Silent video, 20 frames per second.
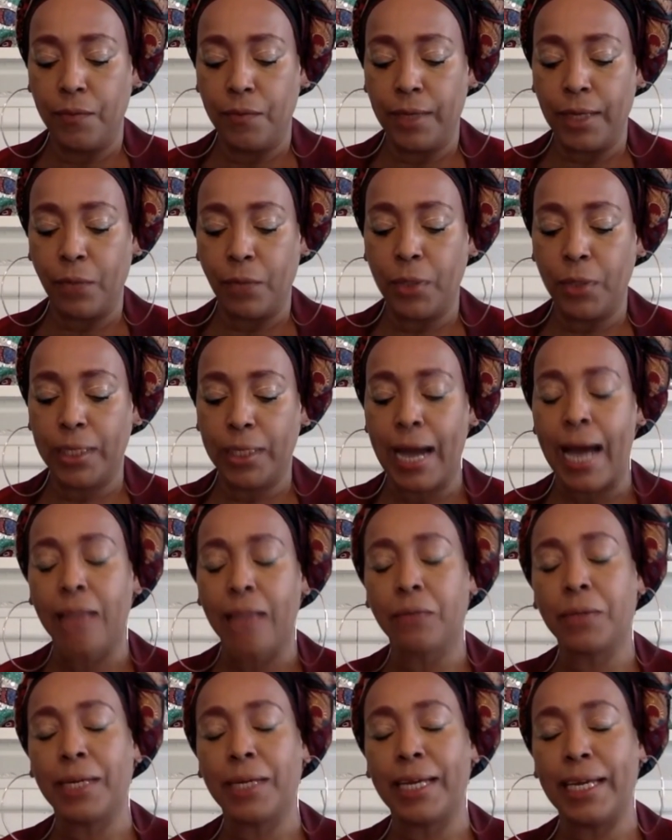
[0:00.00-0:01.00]
When
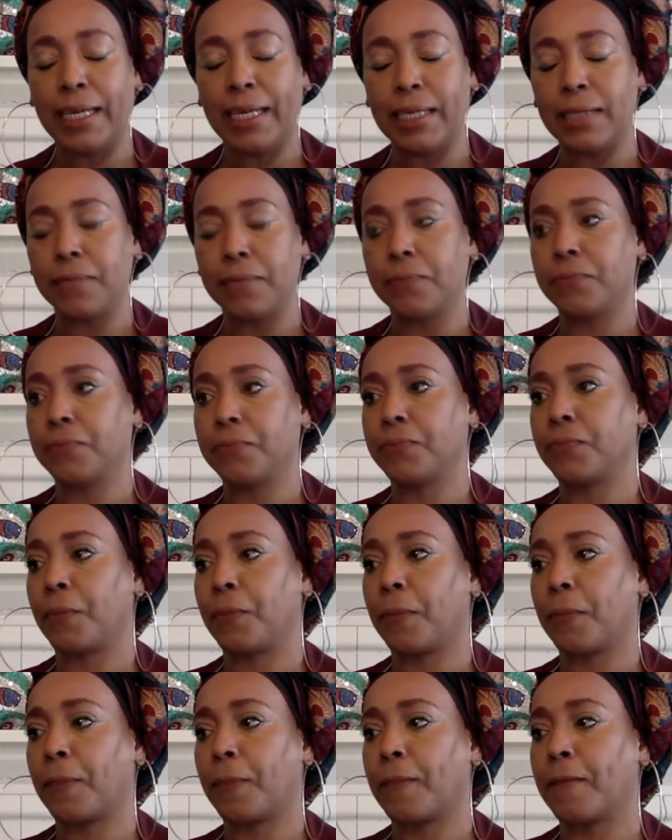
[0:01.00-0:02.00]
cholera hit,
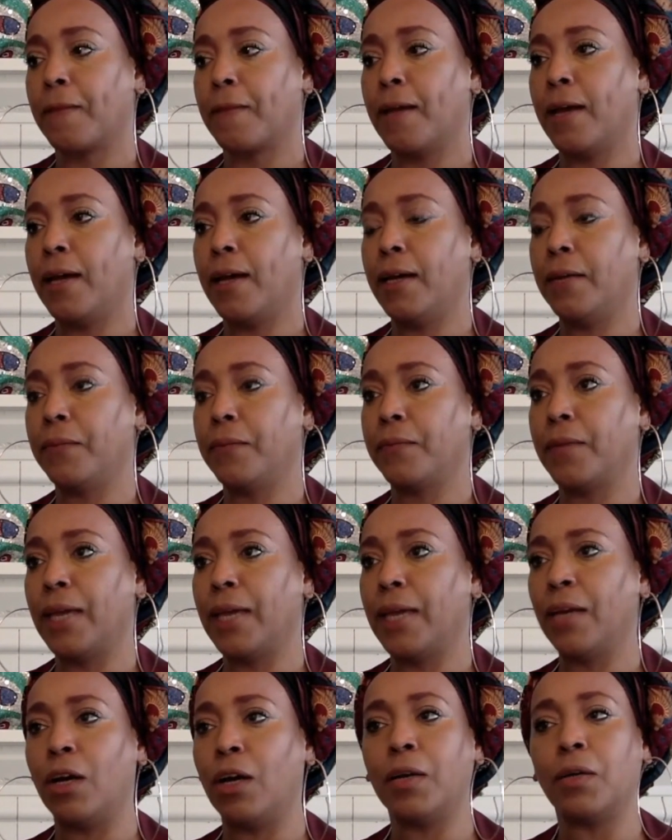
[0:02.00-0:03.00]

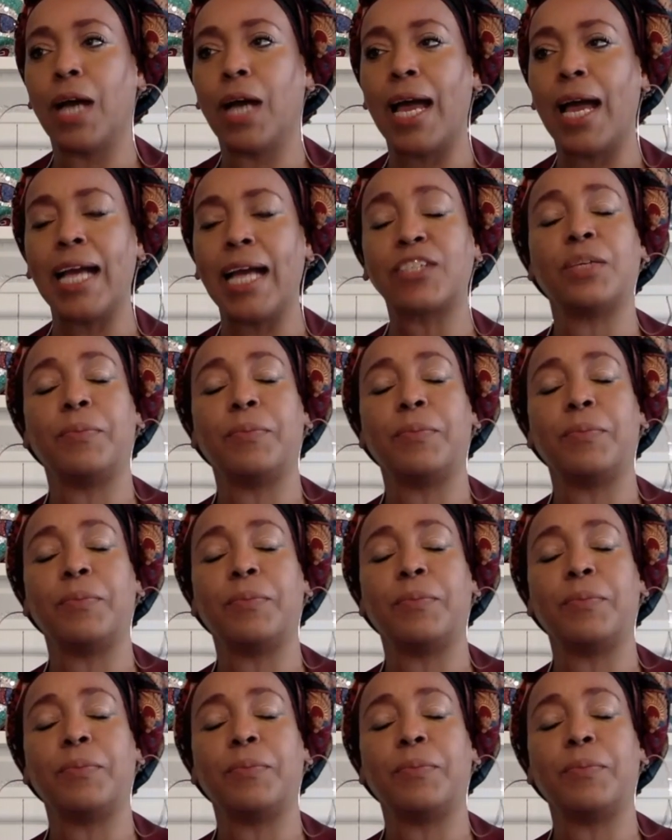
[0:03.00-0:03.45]
actually